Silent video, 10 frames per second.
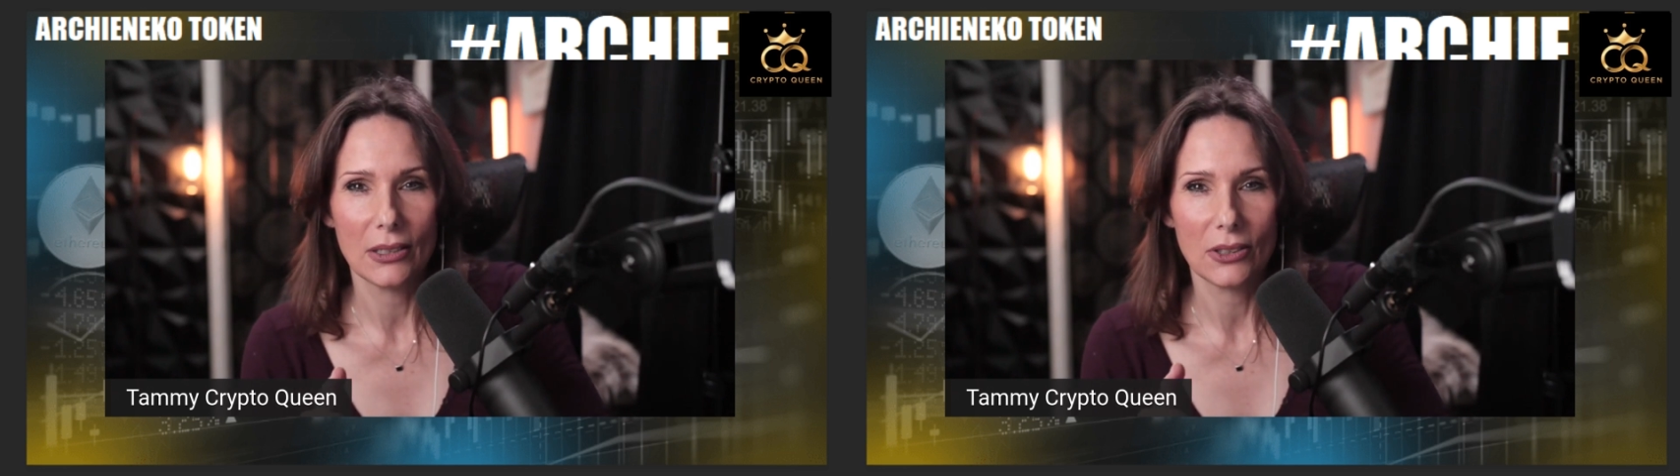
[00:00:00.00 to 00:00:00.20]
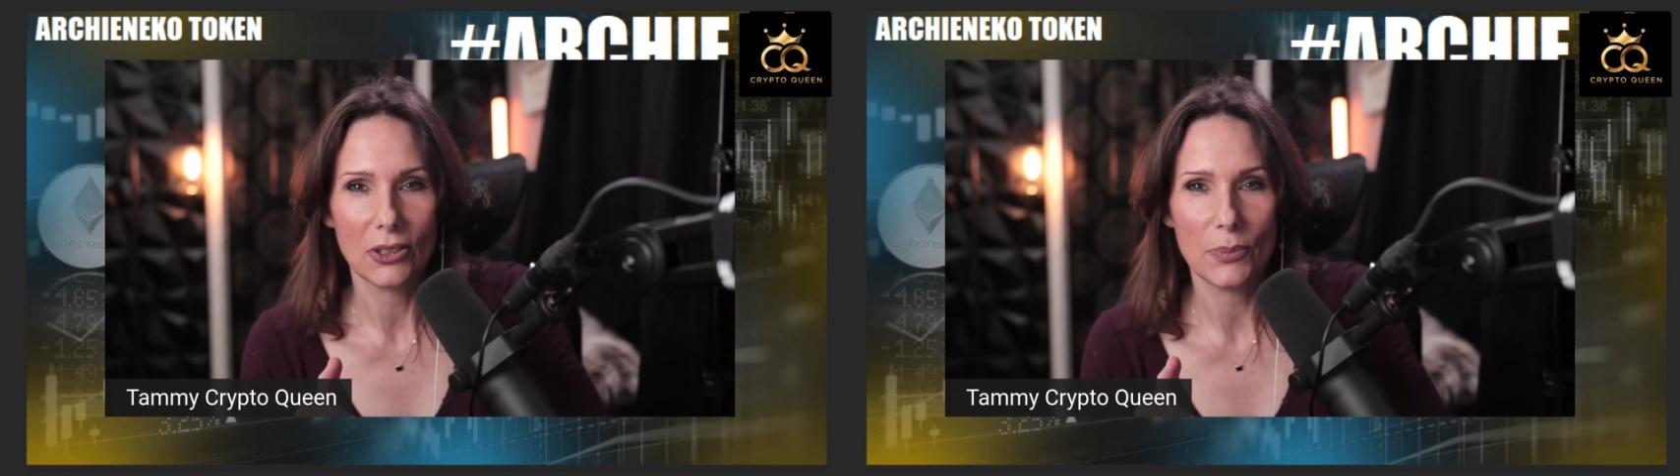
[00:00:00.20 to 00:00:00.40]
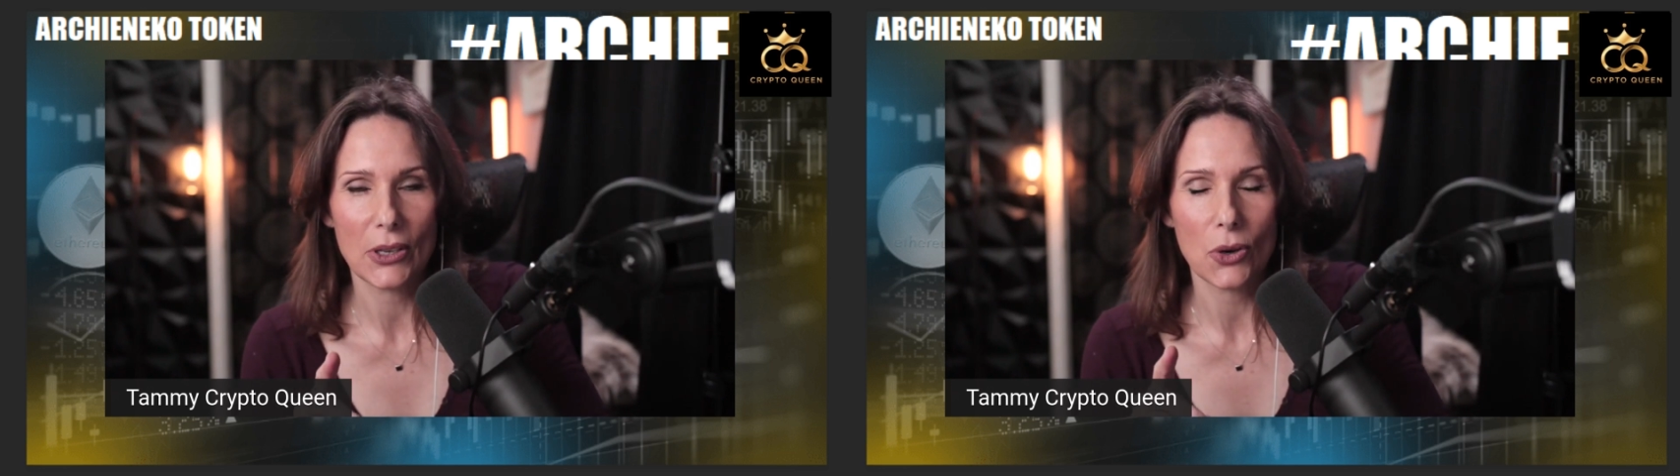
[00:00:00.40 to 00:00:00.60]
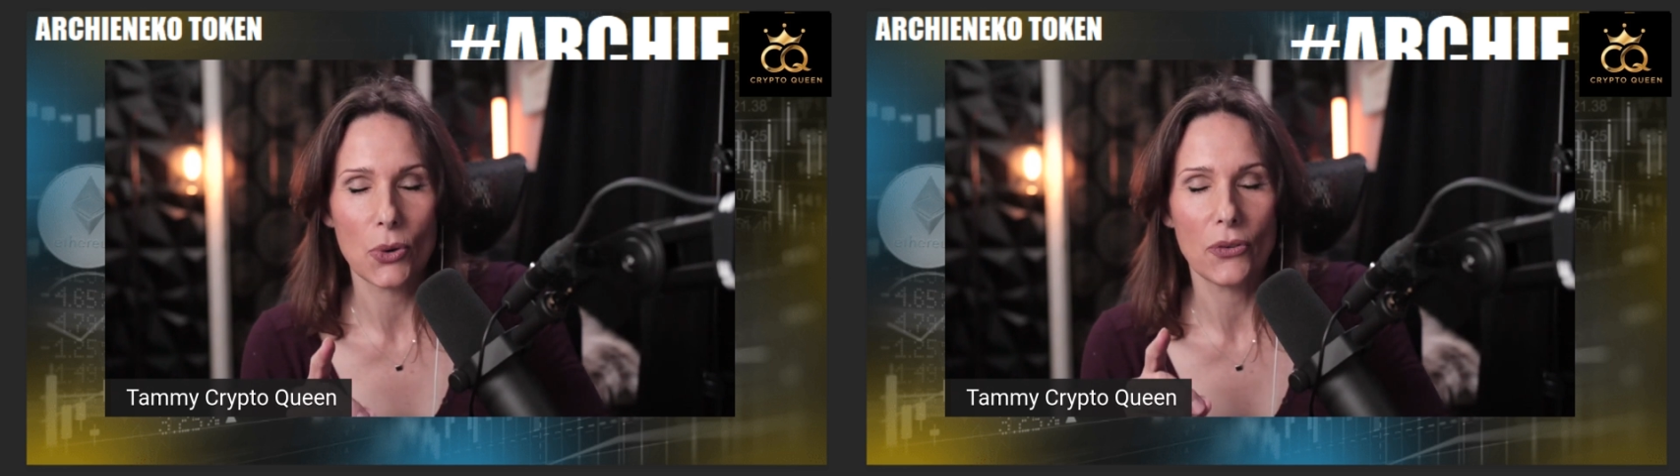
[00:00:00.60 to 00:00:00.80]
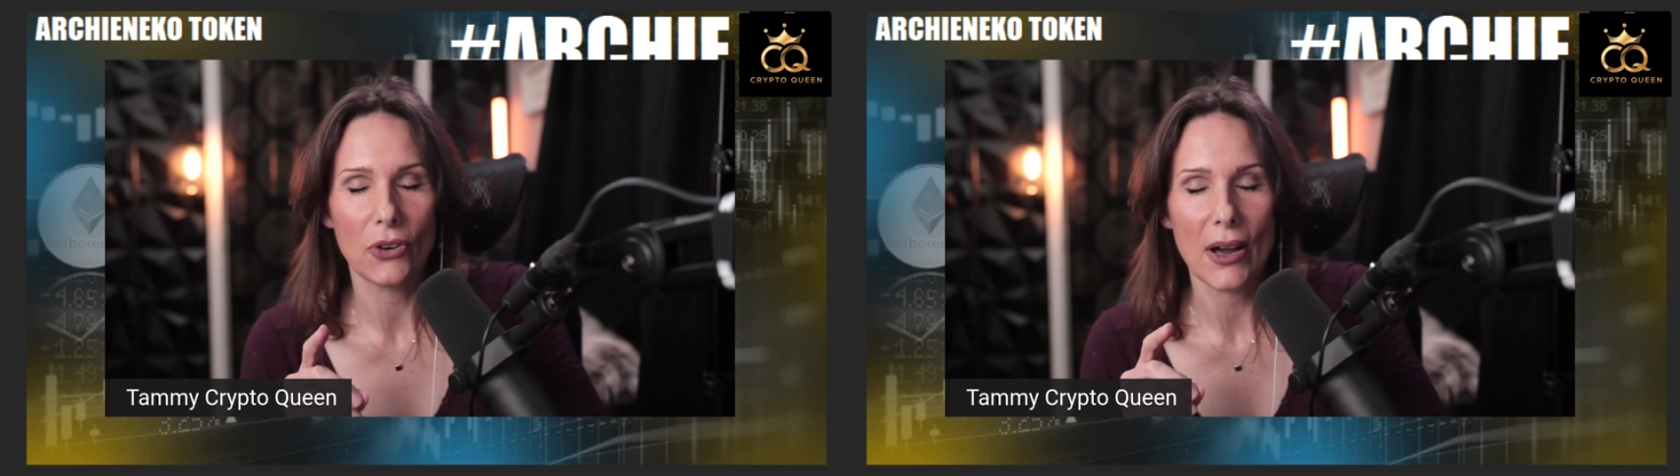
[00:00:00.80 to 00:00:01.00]
could be
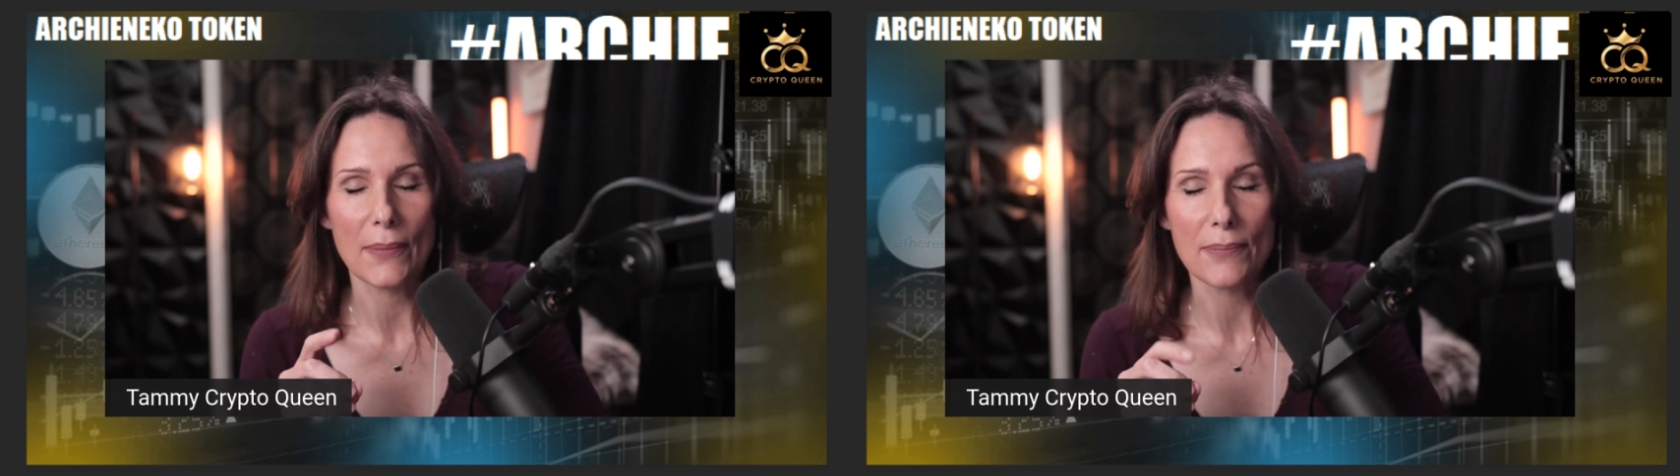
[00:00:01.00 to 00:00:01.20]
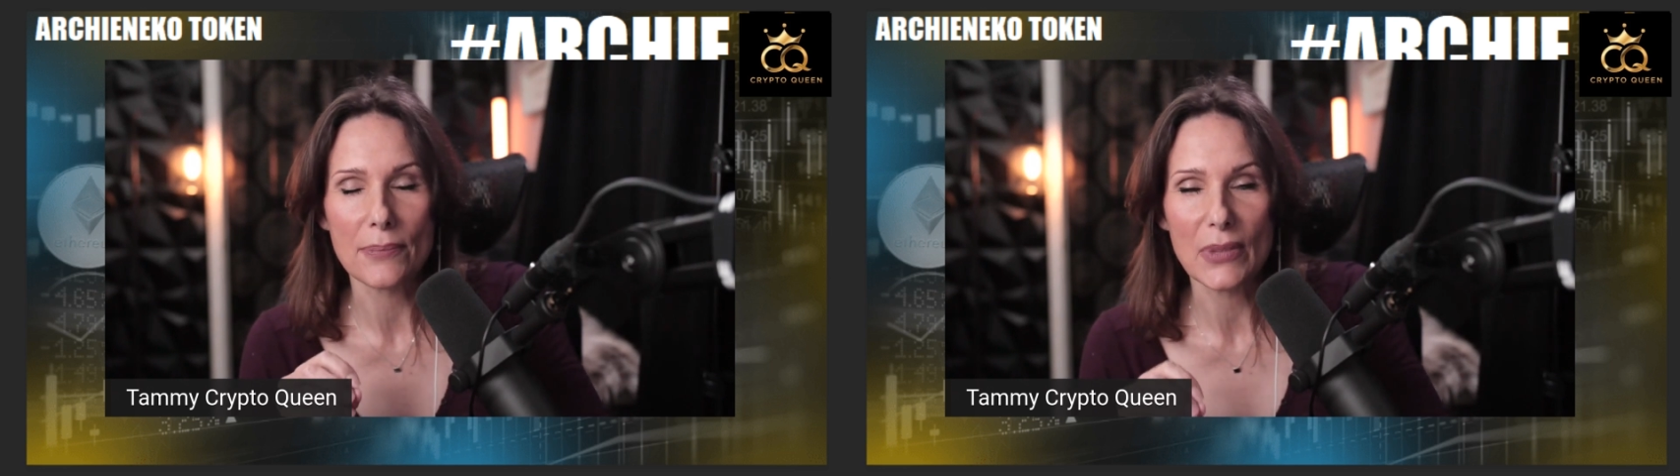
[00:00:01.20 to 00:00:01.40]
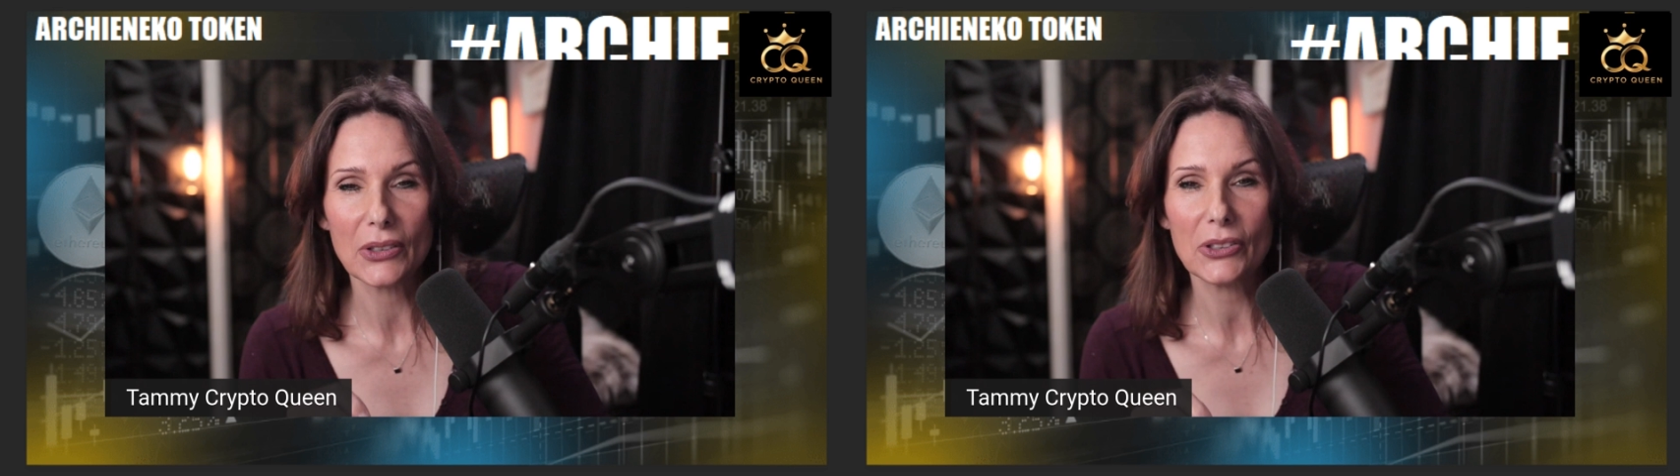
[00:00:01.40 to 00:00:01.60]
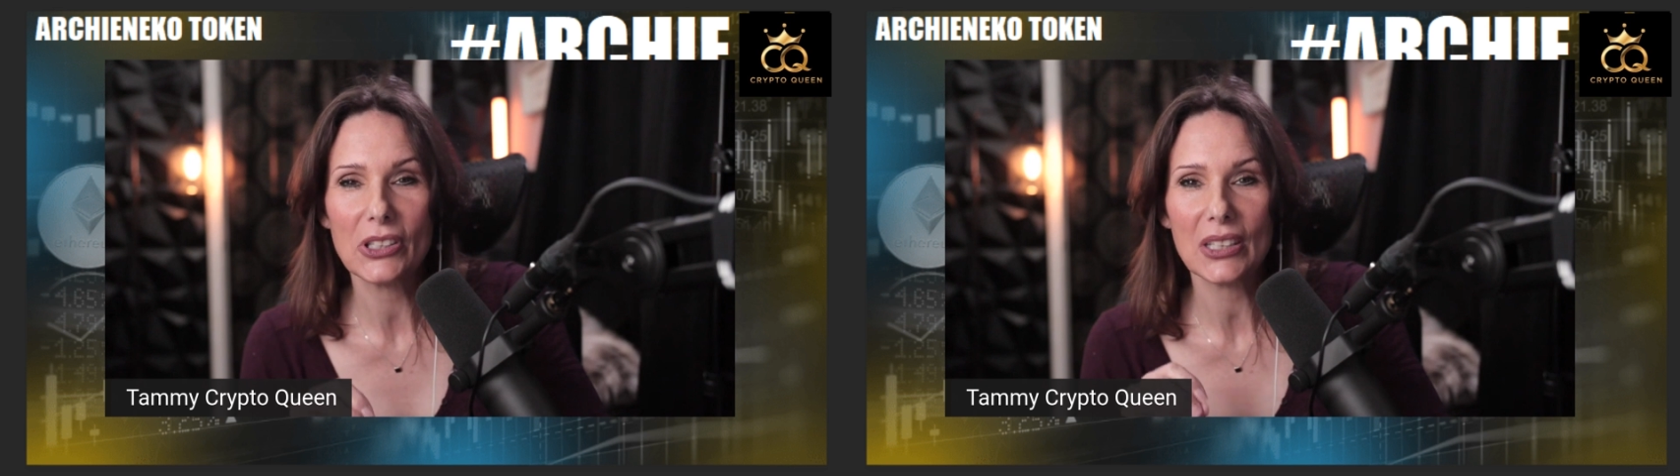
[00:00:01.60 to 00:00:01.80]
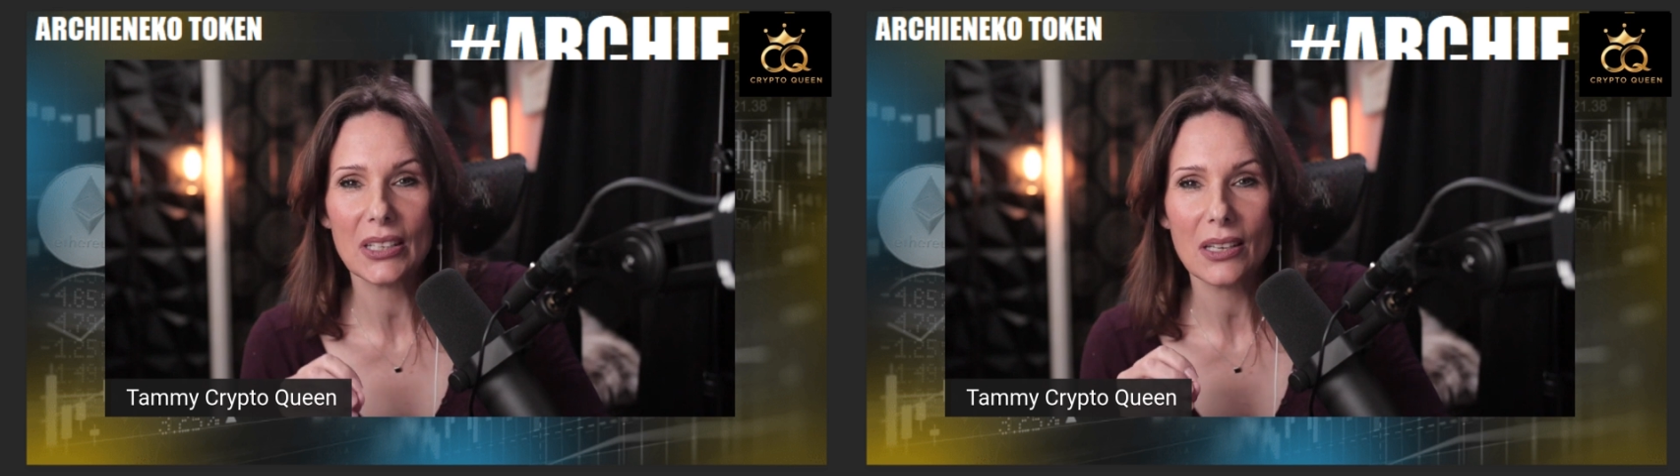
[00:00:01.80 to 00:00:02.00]
over a
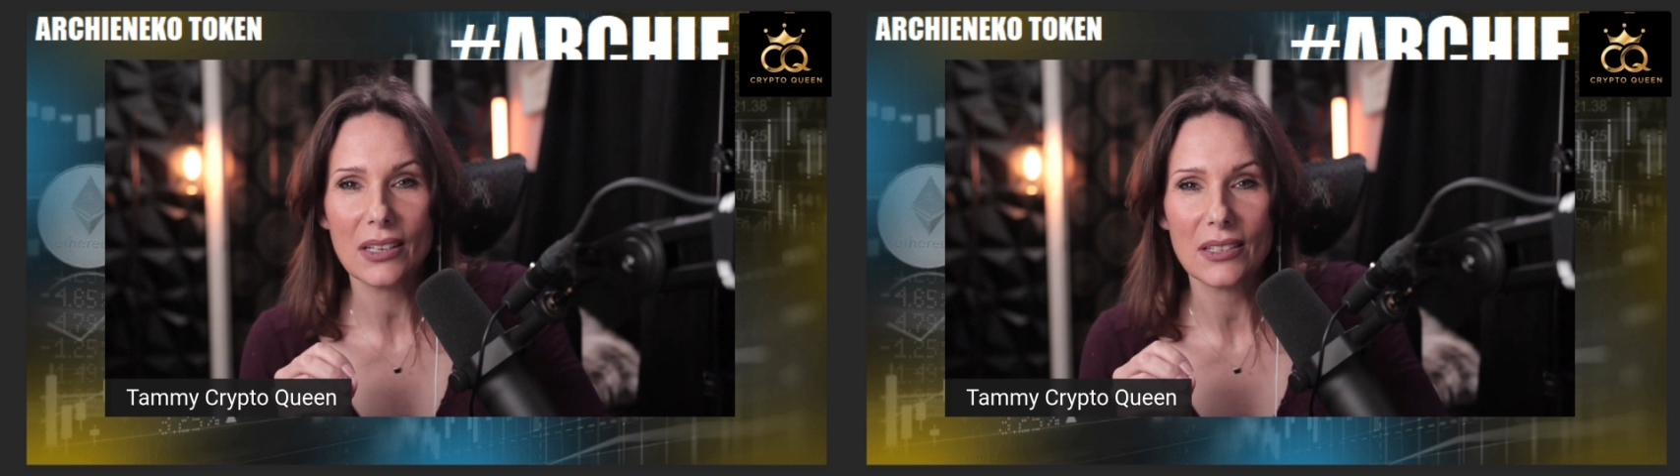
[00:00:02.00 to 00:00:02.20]
million